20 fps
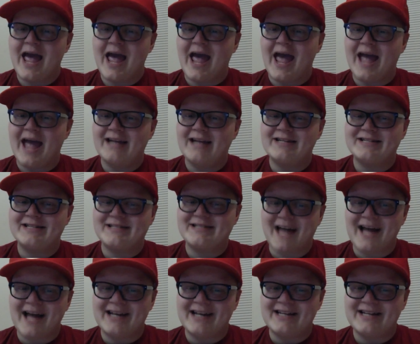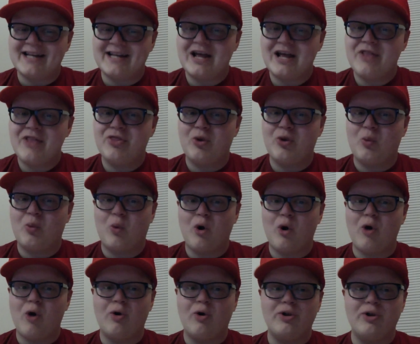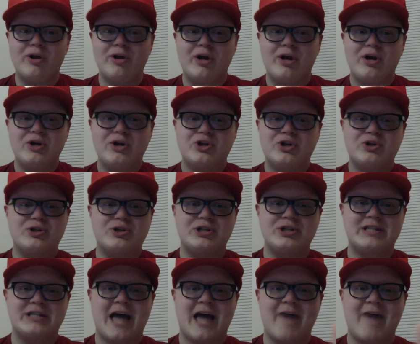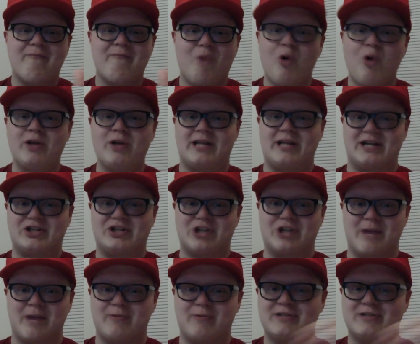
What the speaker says: and decided the world should just have more test chambers.